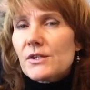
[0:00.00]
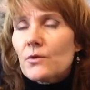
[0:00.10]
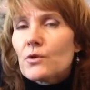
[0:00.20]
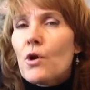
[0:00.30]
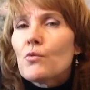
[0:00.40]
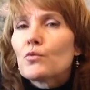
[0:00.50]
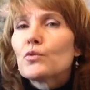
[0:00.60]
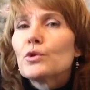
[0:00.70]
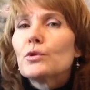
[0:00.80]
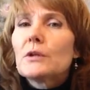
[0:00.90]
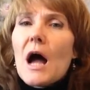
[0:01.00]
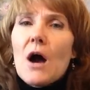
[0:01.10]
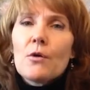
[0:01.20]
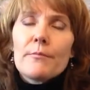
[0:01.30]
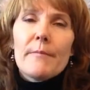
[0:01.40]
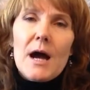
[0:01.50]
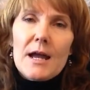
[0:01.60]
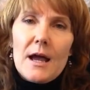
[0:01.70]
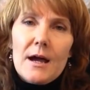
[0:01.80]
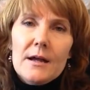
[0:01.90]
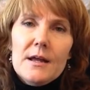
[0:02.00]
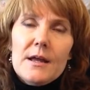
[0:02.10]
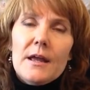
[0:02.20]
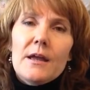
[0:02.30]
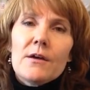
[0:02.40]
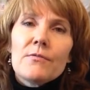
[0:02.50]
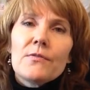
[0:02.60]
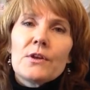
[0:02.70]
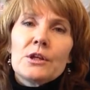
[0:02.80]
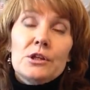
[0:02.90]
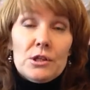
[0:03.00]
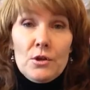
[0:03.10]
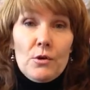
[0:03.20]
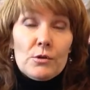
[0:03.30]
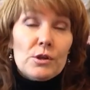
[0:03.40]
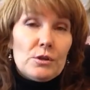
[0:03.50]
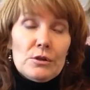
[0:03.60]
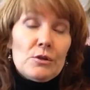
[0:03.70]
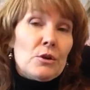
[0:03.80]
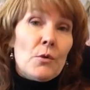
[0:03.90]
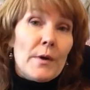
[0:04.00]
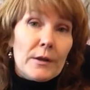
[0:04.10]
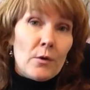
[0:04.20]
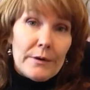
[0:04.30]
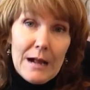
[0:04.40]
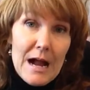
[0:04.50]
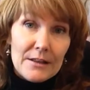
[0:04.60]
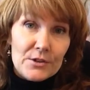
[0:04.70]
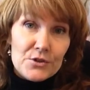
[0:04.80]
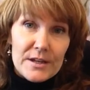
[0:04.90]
So don't rule out Maya if you know you don't want to go to college.